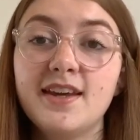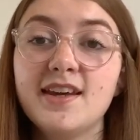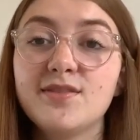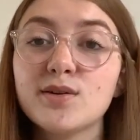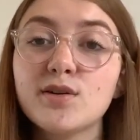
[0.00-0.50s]

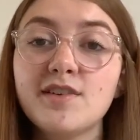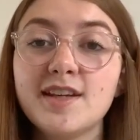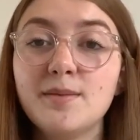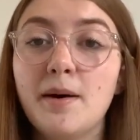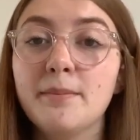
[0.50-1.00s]
If you're
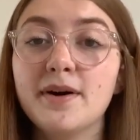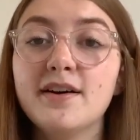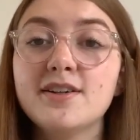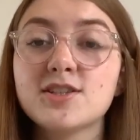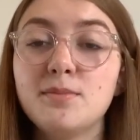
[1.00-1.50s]
already a
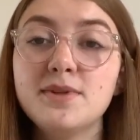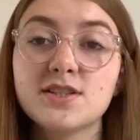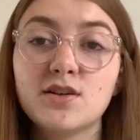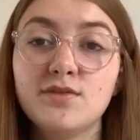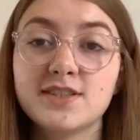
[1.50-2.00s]
member, jump into
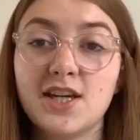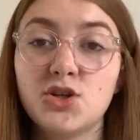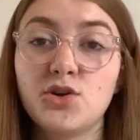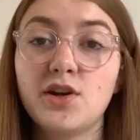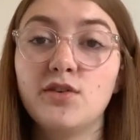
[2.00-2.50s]

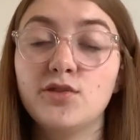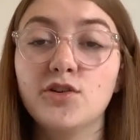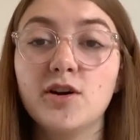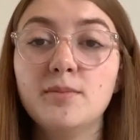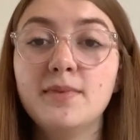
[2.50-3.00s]
conversation on our
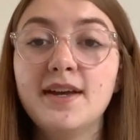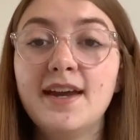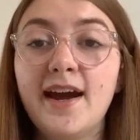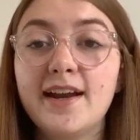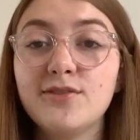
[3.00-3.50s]
forum,
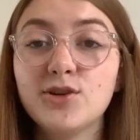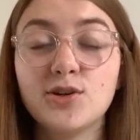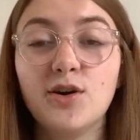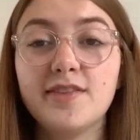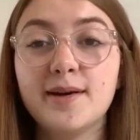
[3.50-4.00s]
and if you're
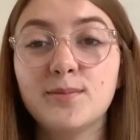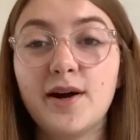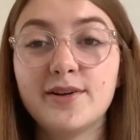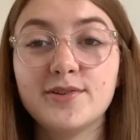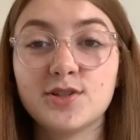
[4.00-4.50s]
not, then why
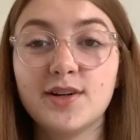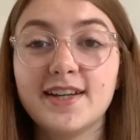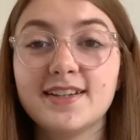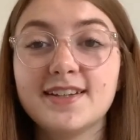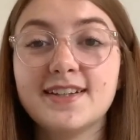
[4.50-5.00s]
not
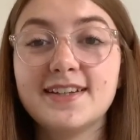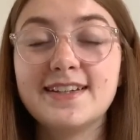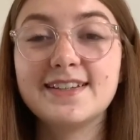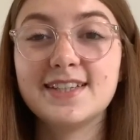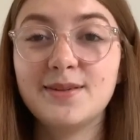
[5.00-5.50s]
join?
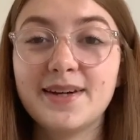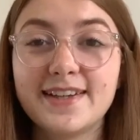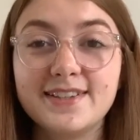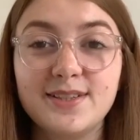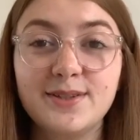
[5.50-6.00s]
See you
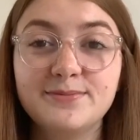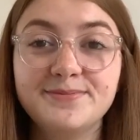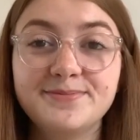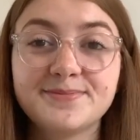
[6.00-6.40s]
again soon.